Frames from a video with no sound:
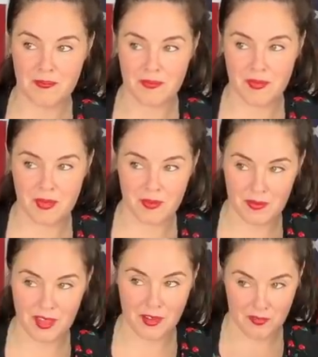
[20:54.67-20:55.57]
the
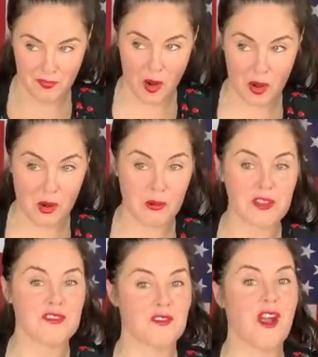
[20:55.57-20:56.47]
photo. The was... photo
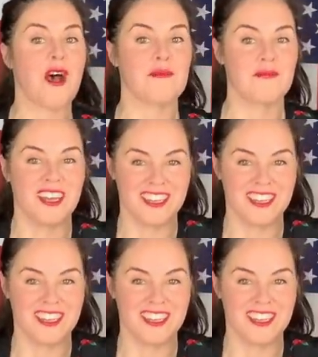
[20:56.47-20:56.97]
was from.